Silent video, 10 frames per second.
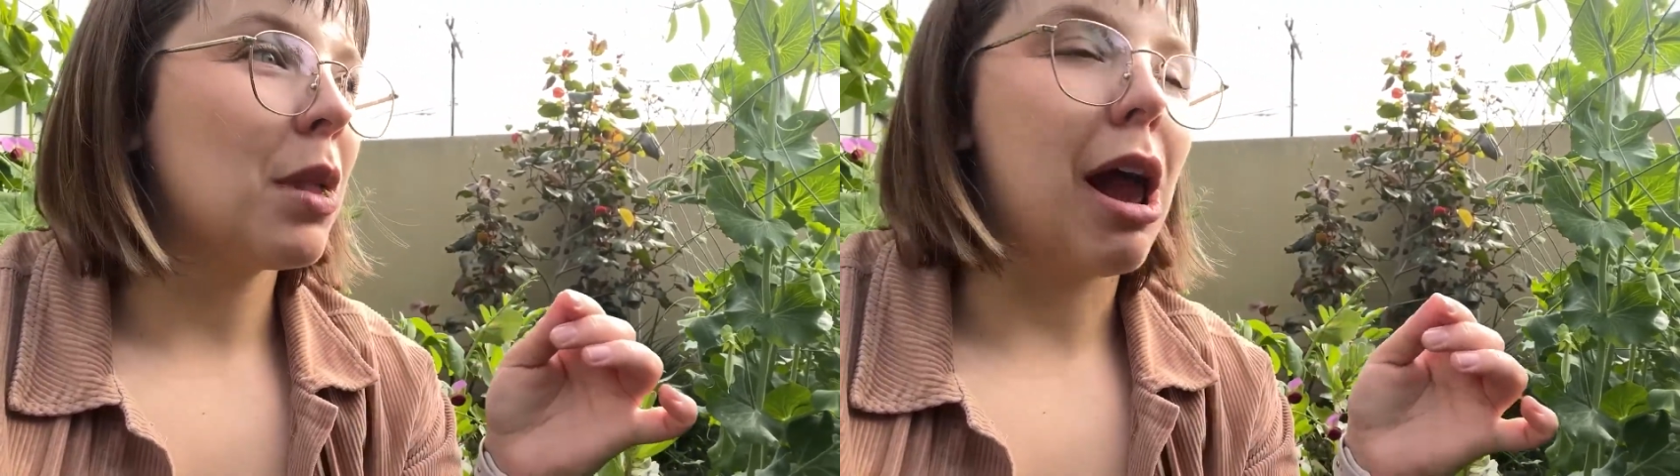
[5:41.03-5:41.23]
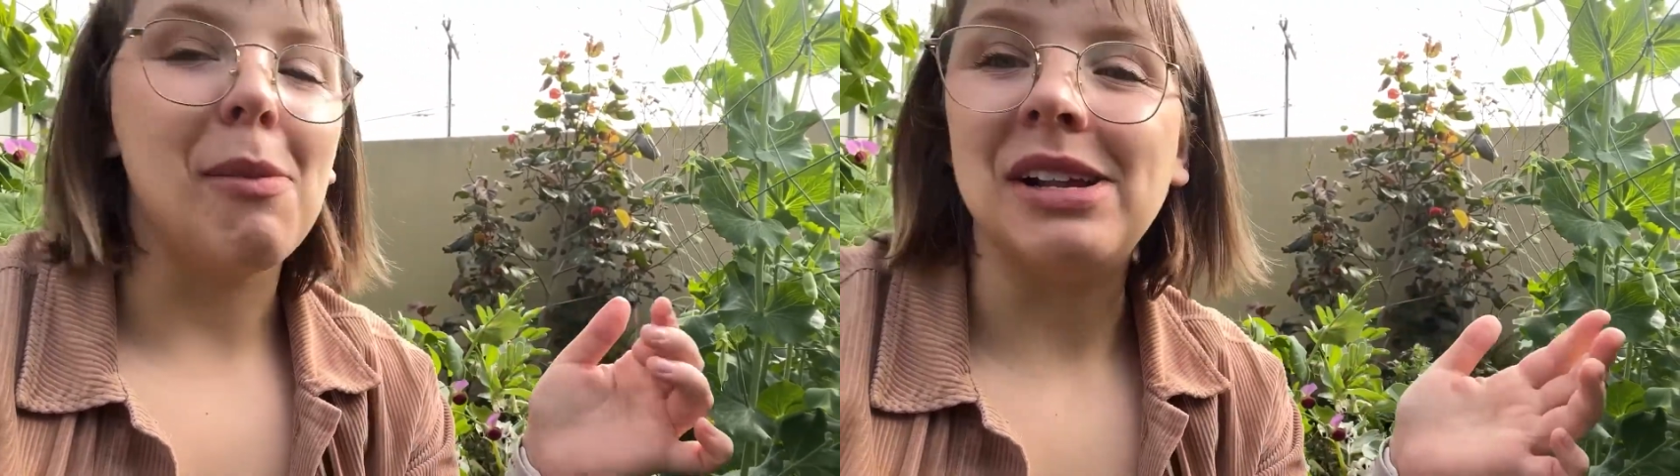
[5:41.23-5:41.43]

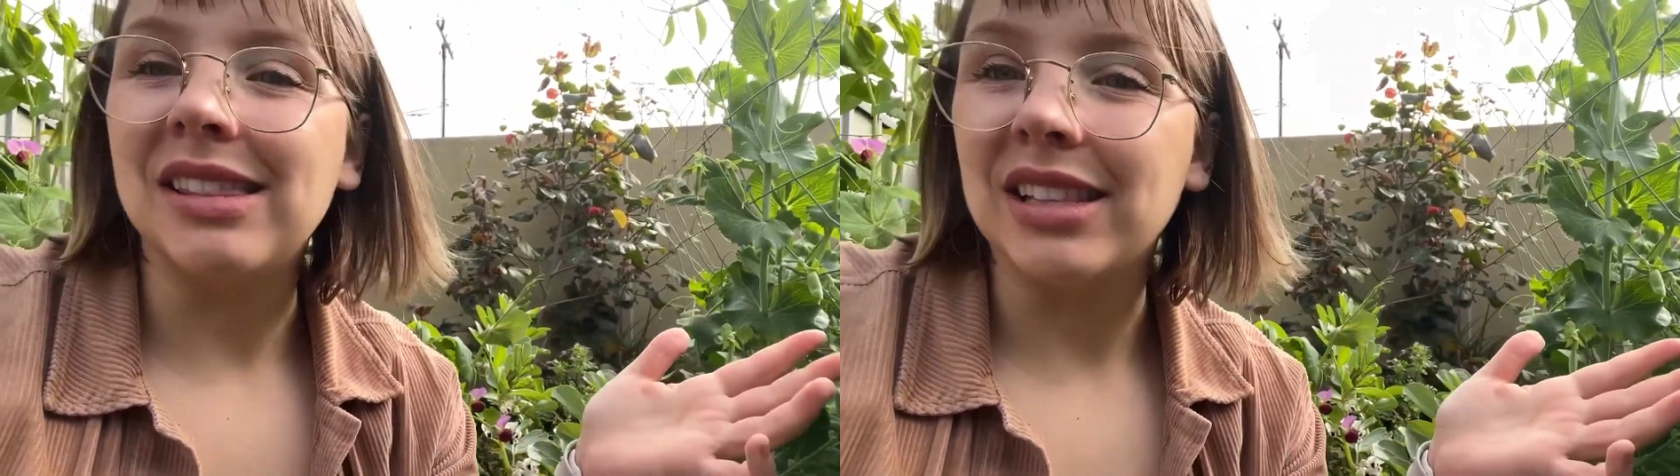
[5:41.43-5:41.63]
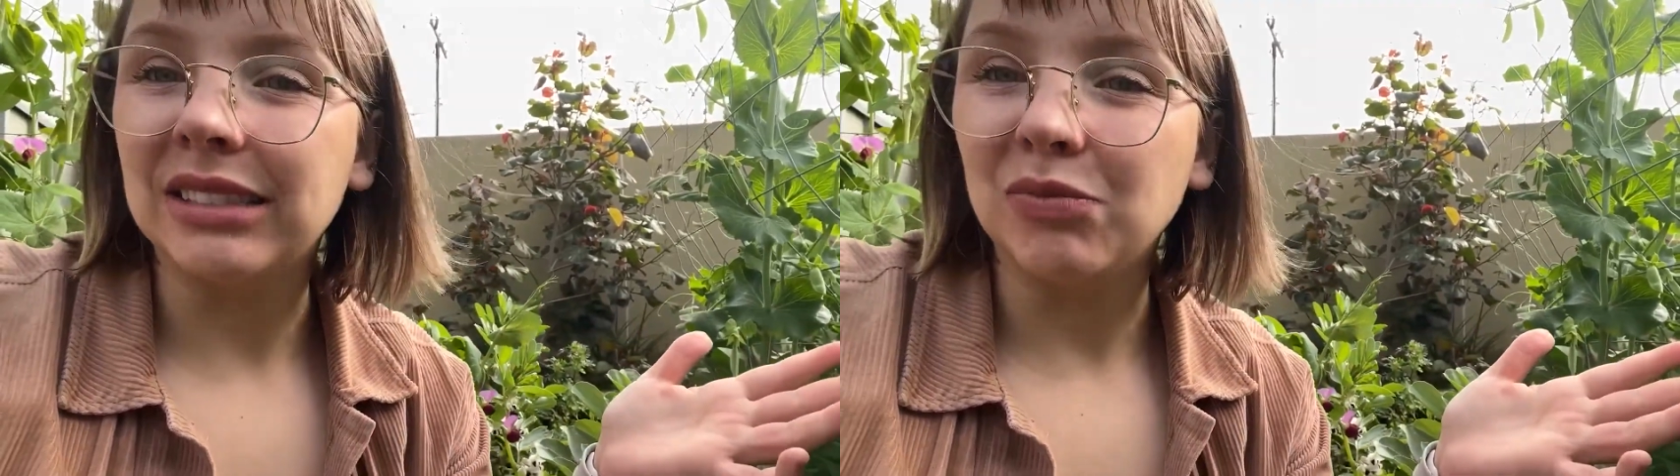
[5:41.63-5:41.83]
I
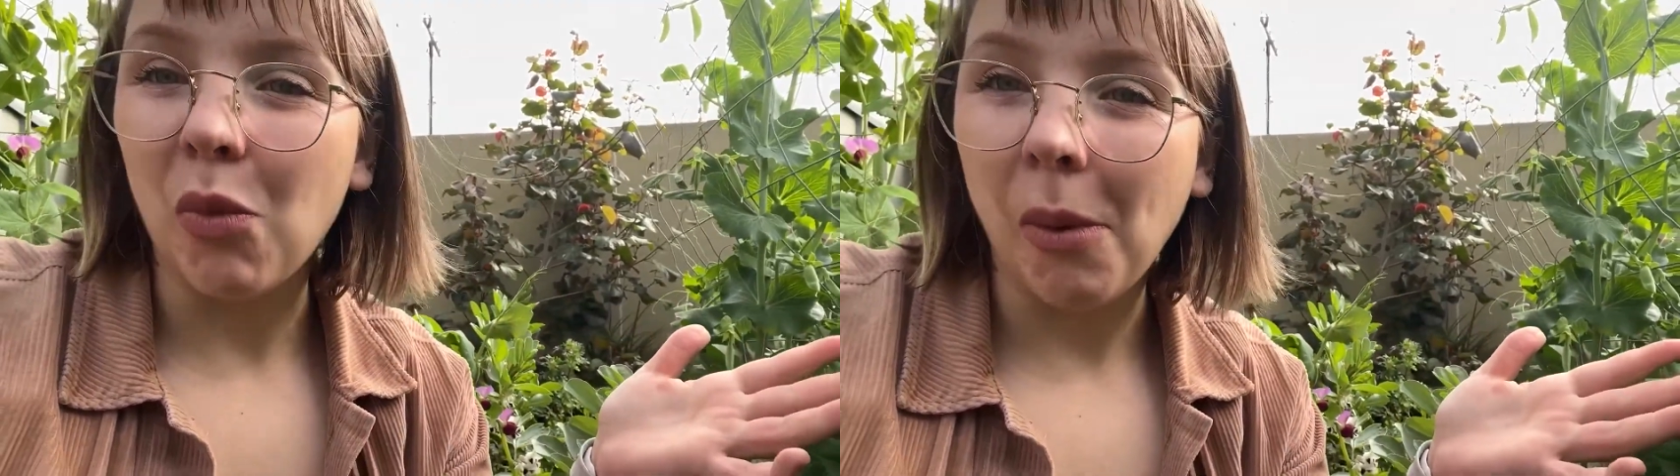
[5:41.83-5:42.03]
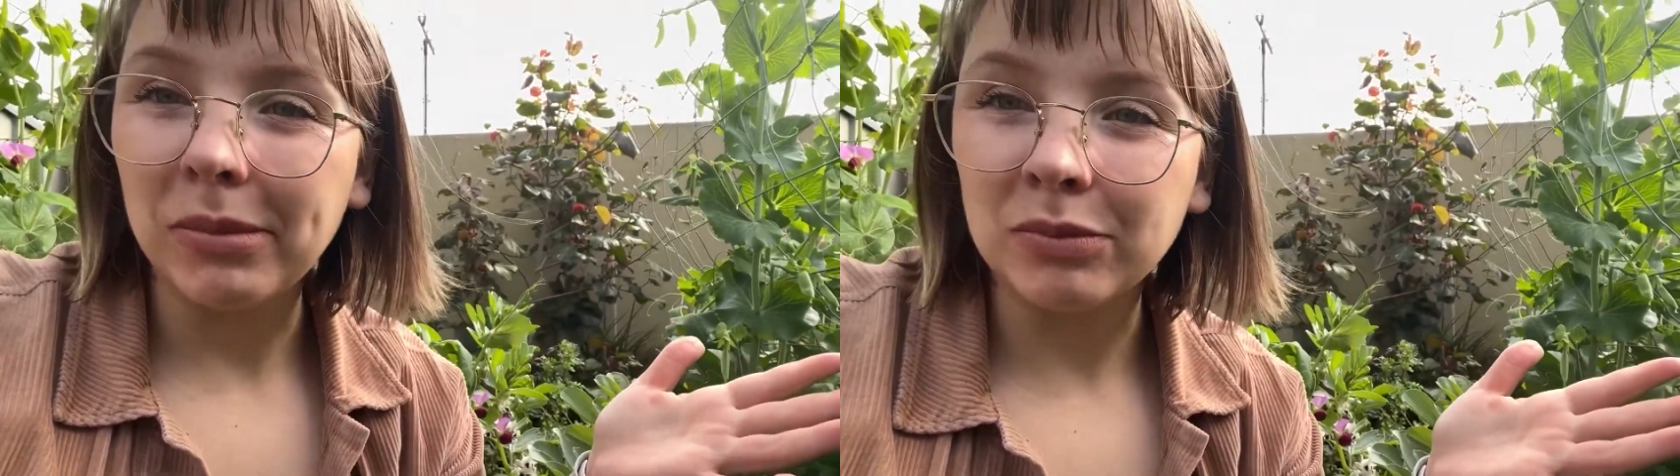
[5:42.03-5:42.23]
mean,
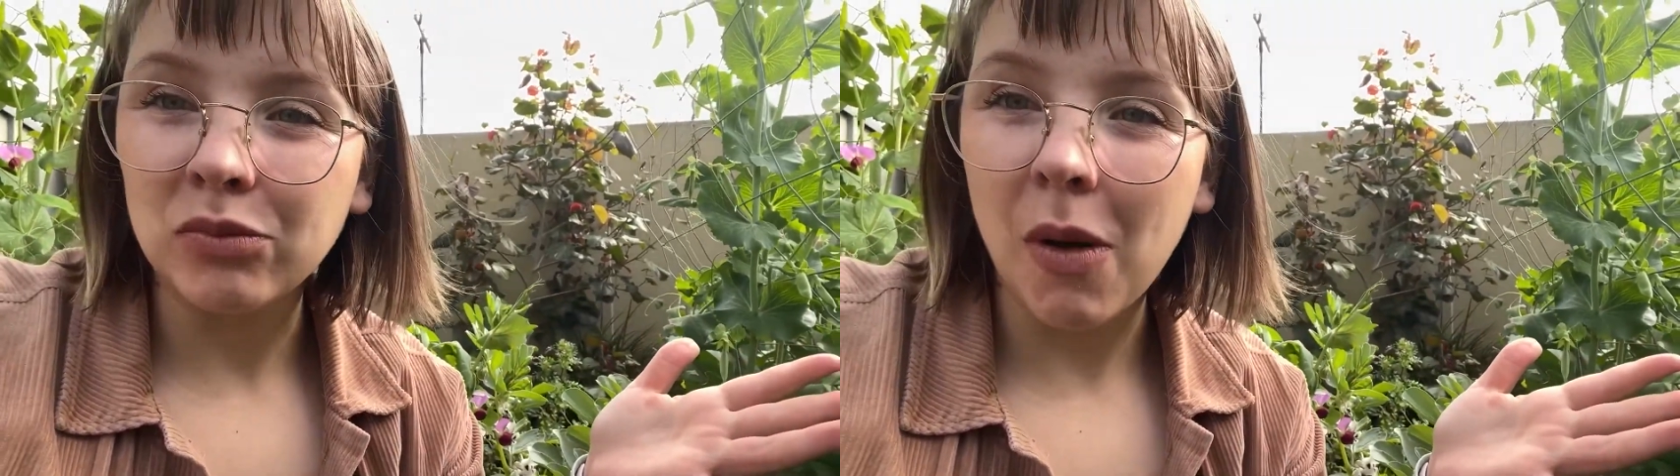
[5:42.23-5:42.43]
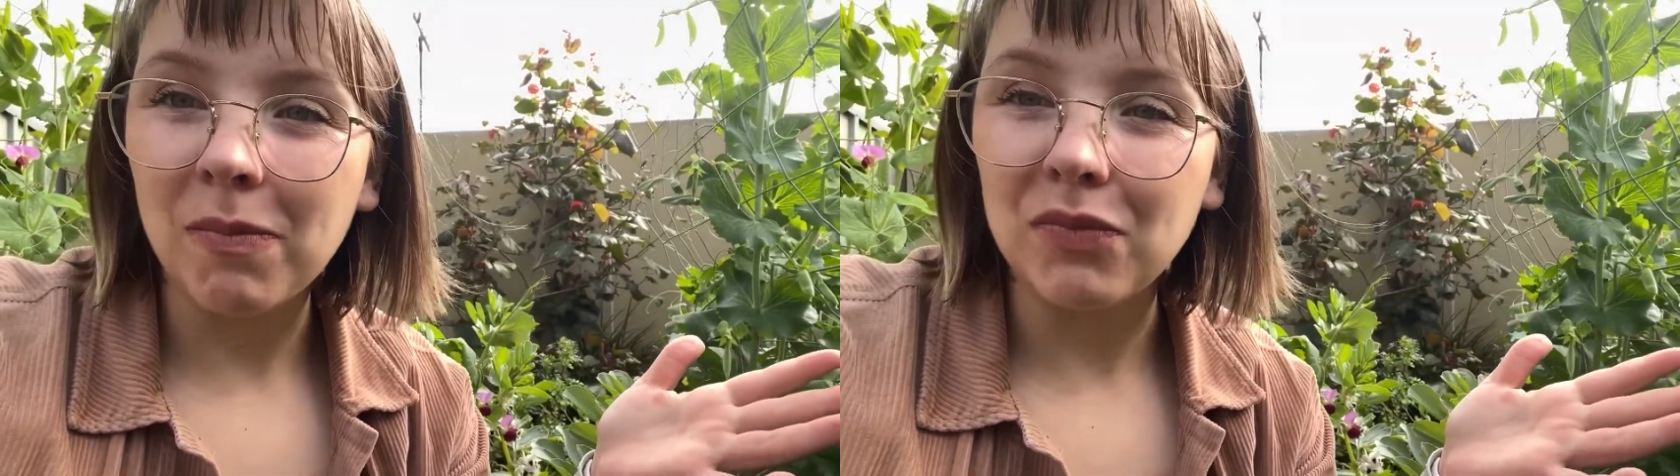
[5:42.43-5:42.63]

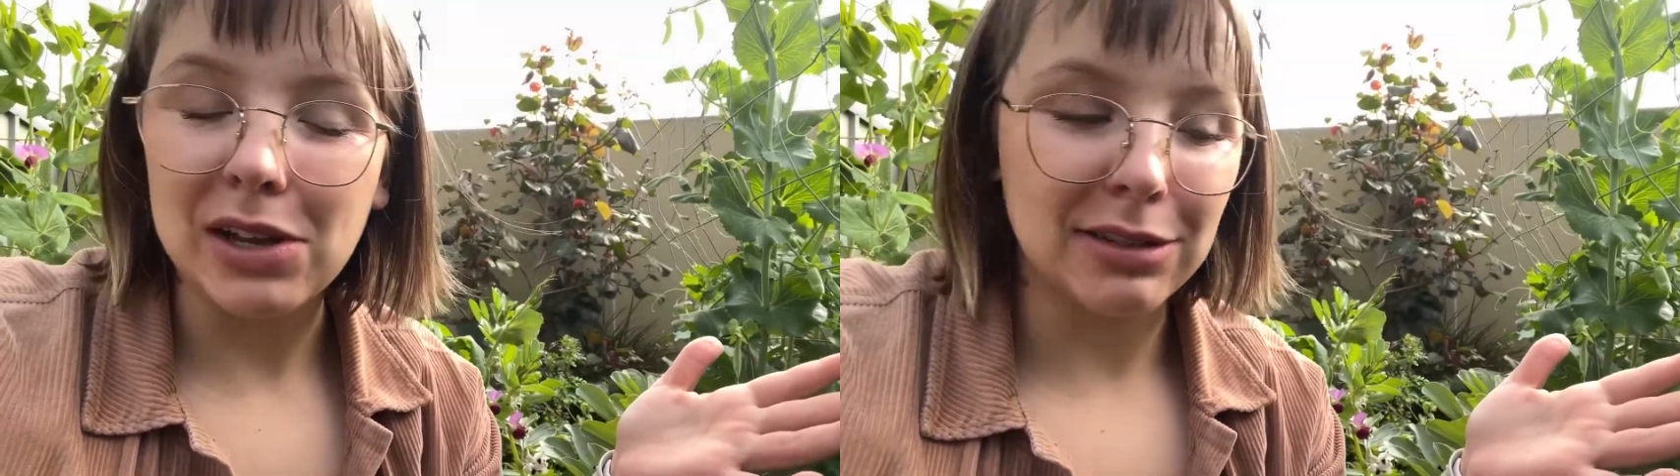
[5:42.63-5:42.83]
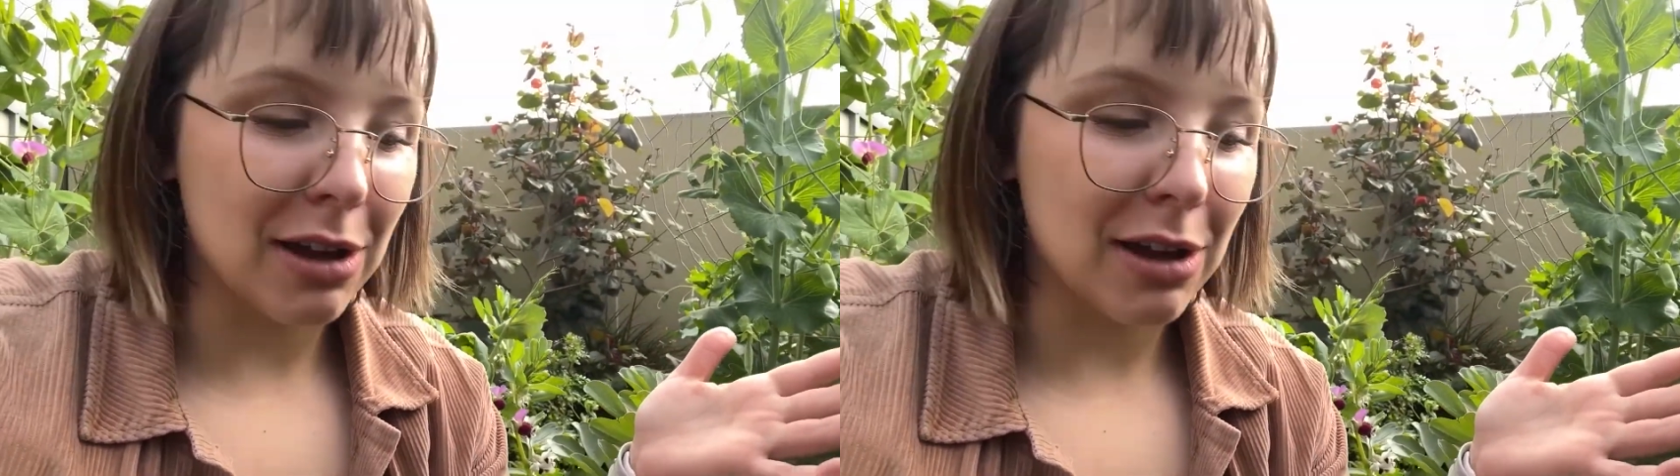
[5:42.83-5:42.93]
there's